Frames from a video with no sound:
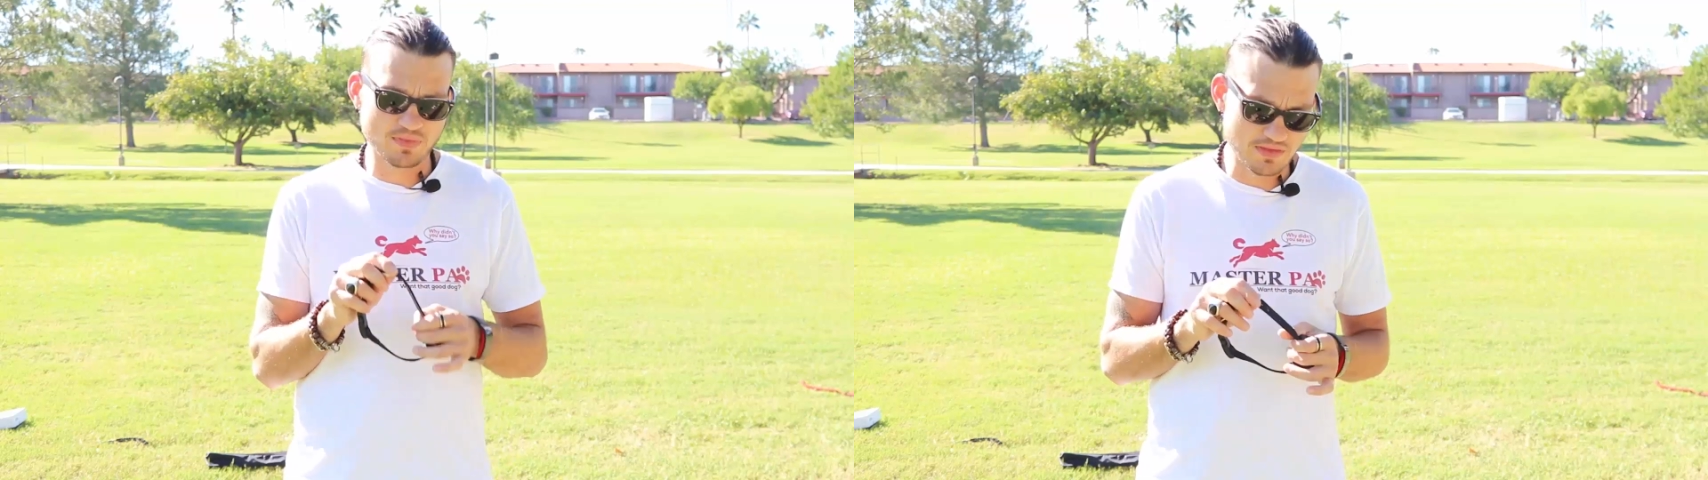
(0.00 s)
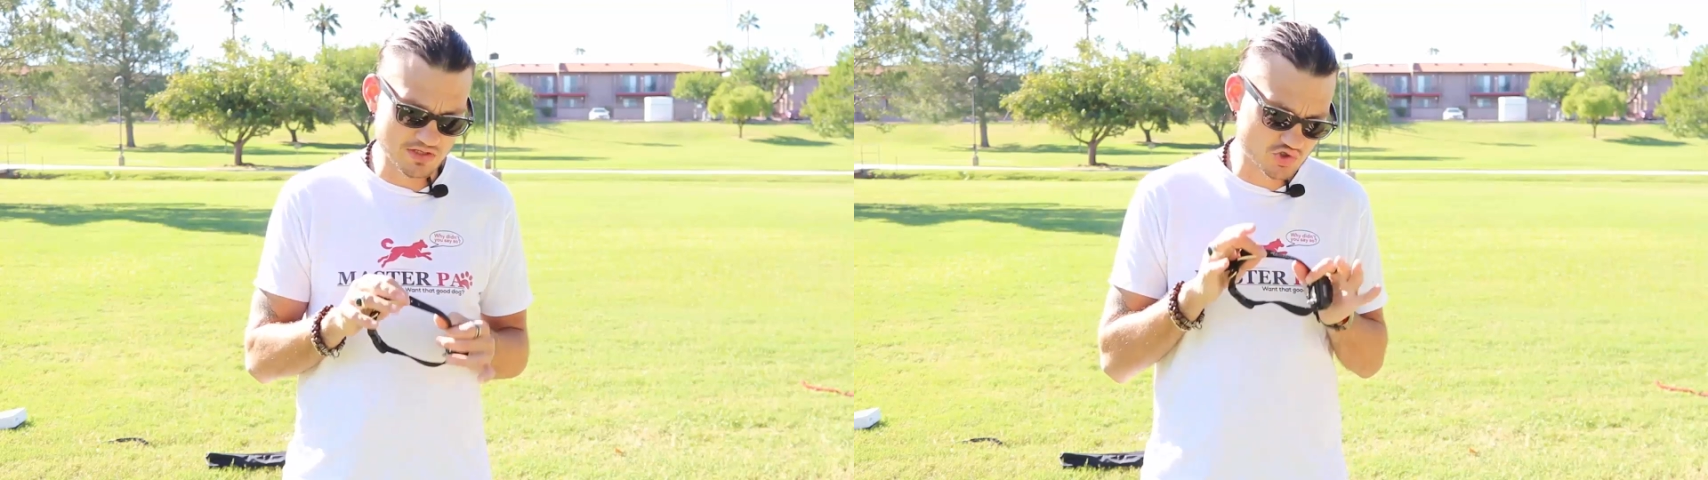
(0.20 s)

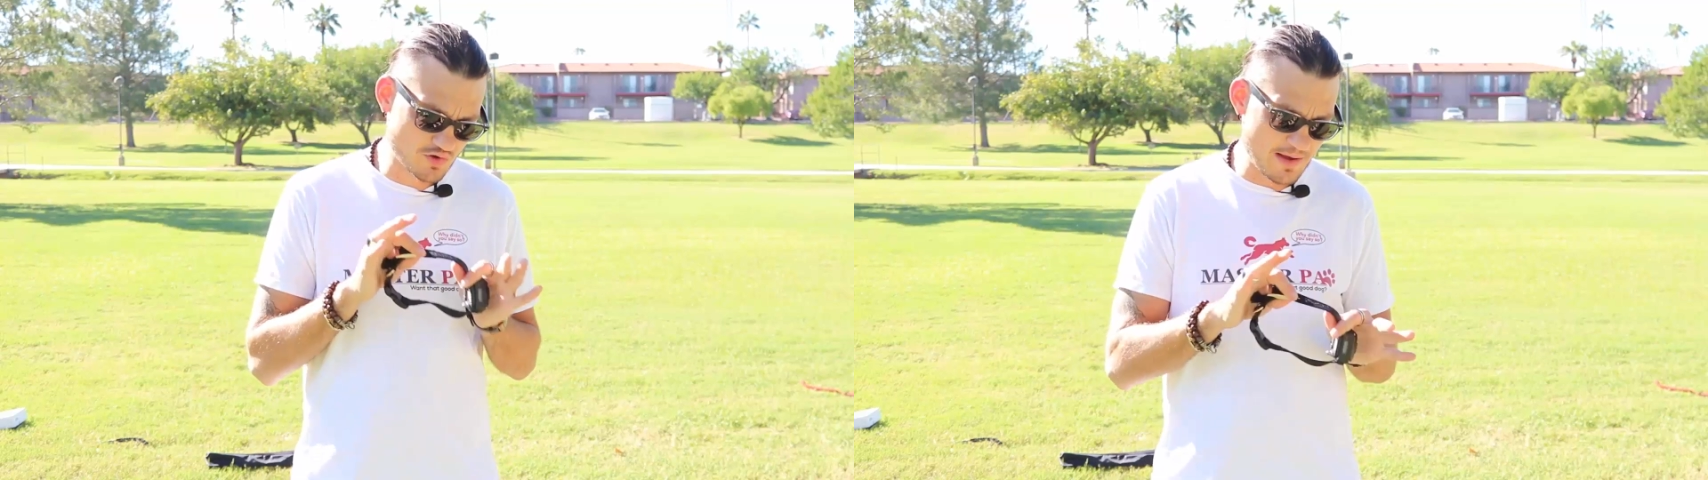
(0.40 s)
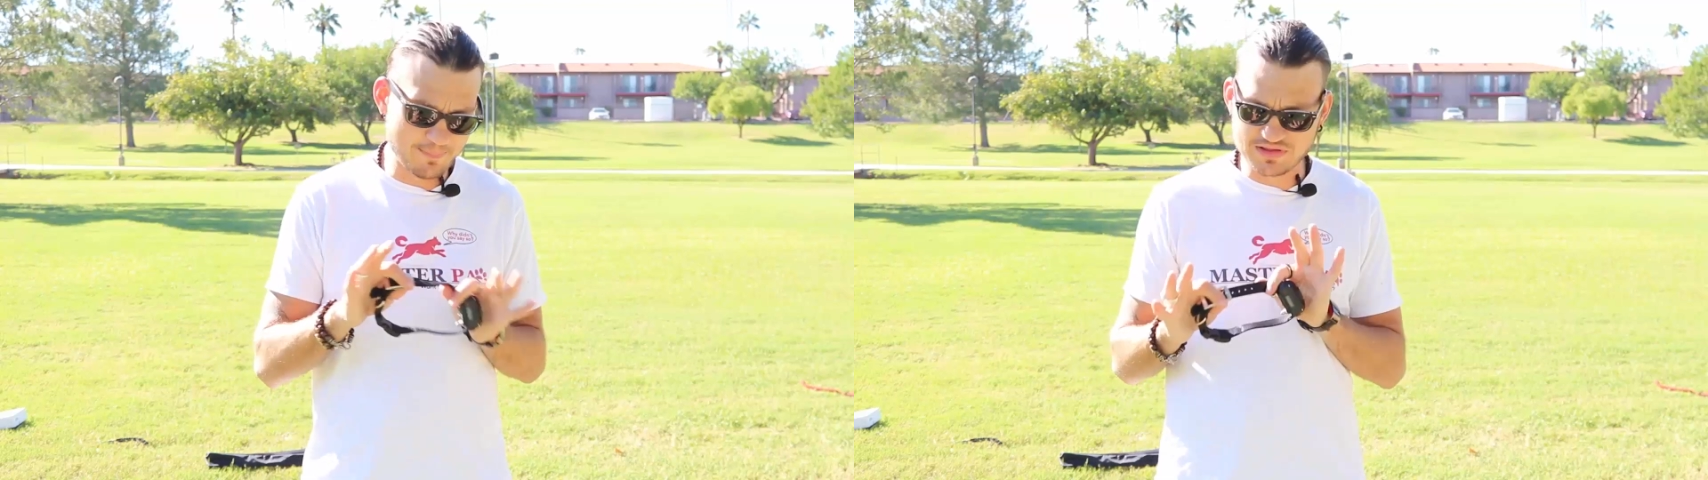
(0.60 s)
The
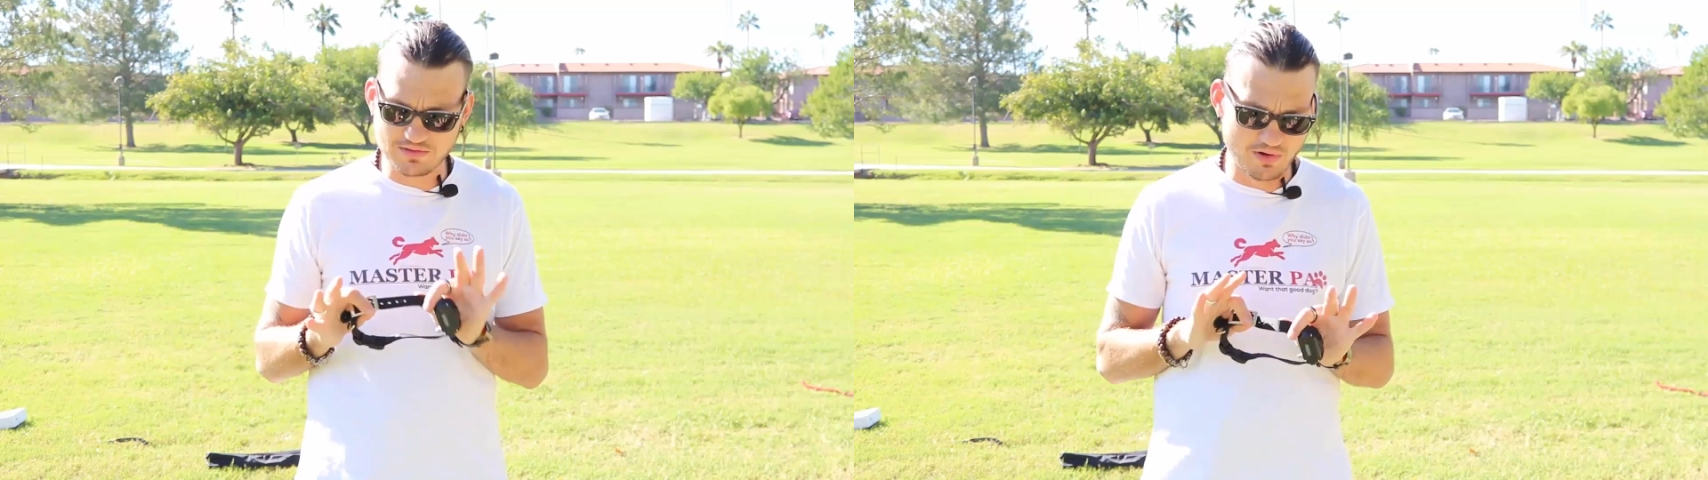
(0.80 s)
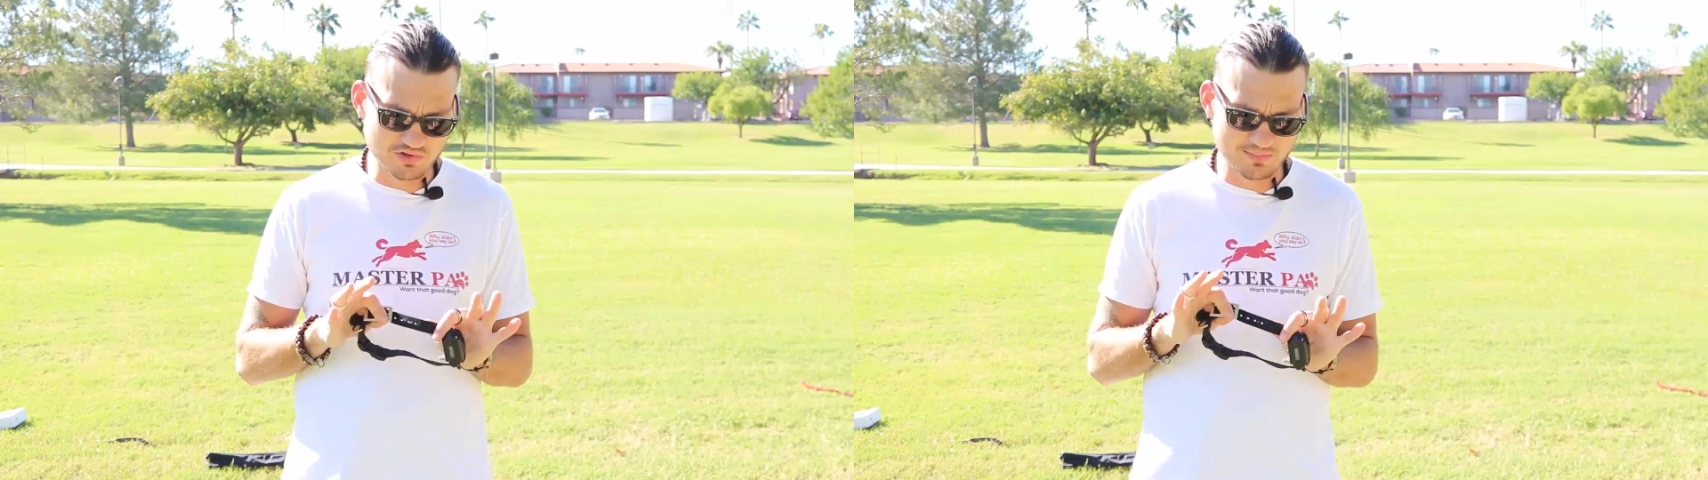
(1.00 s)
strap is
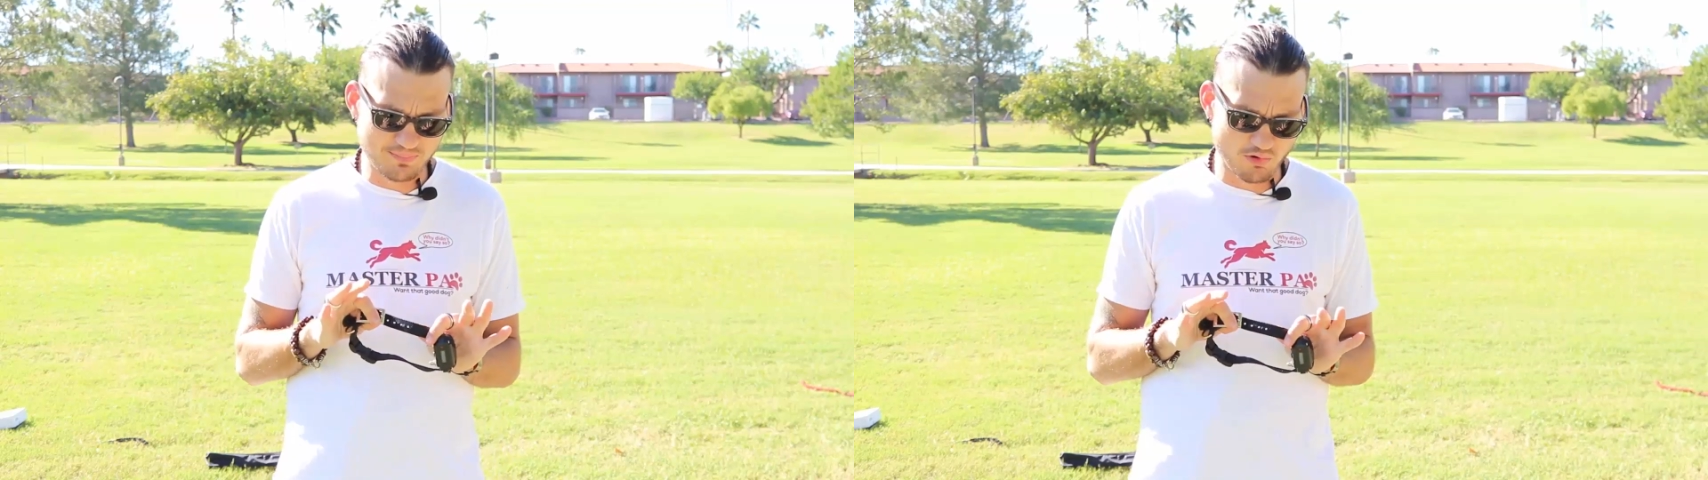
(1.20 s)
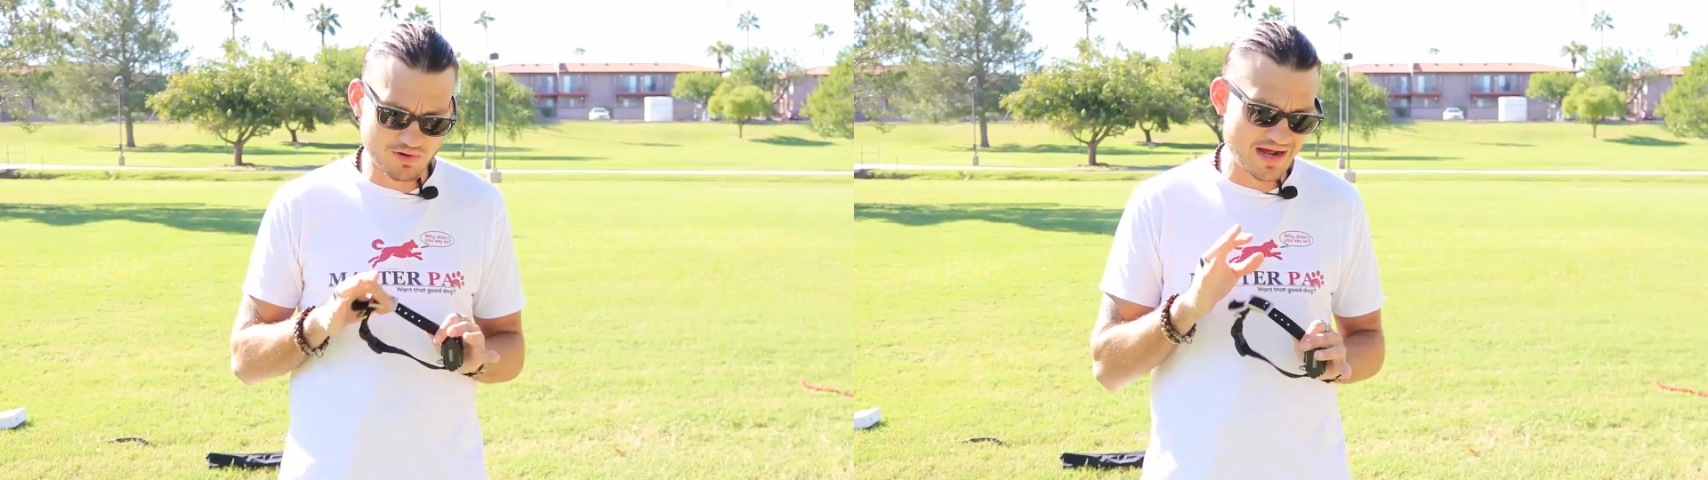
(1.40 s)
the most
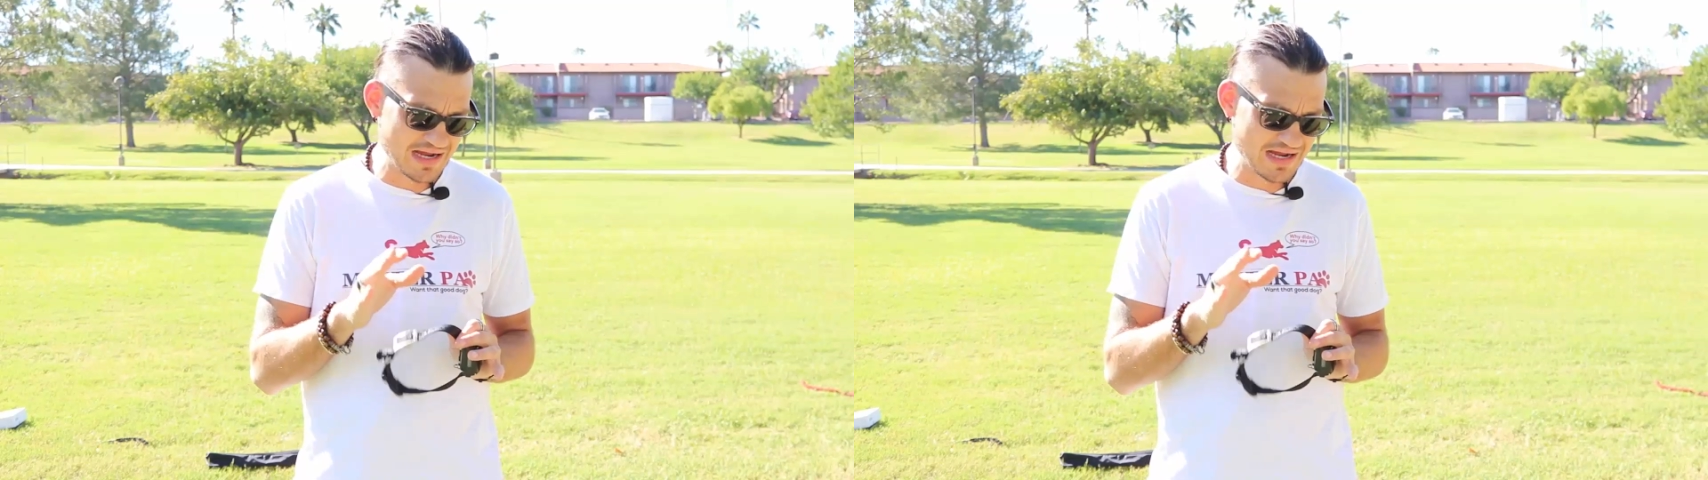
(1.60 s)
important,